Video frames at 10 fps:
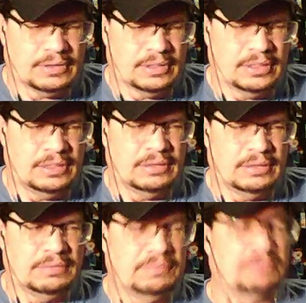the
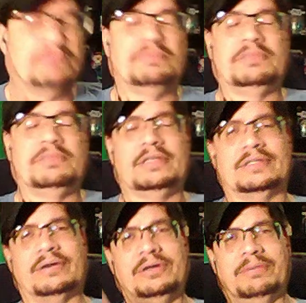
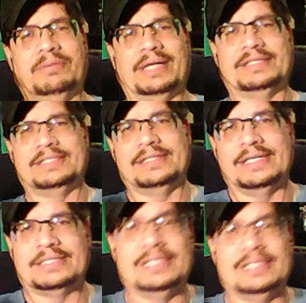guitar you're about to see
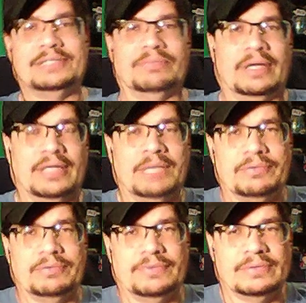next is my
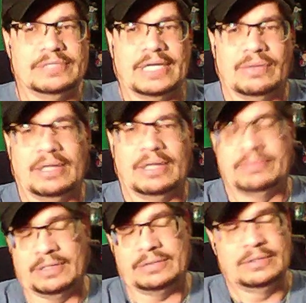Epiphone Zach Wild
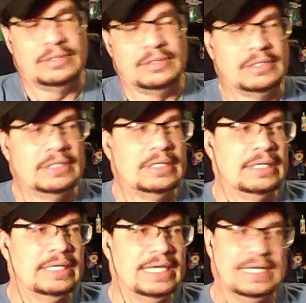model.
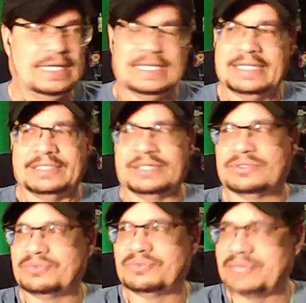And it is a
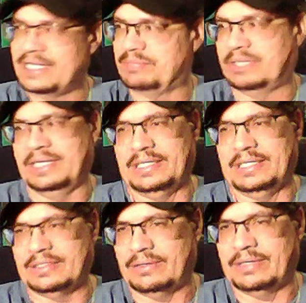great playing
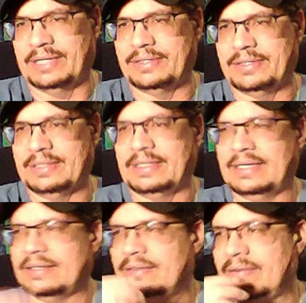guitar. I think that
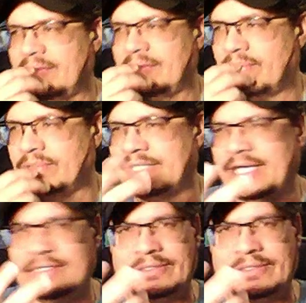guitar, of course, he
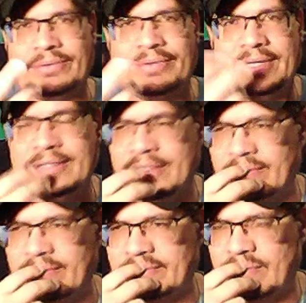has his own thing
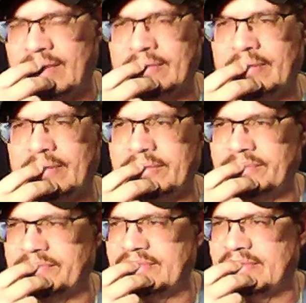now with Wild Audio,
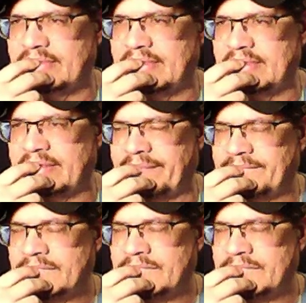but I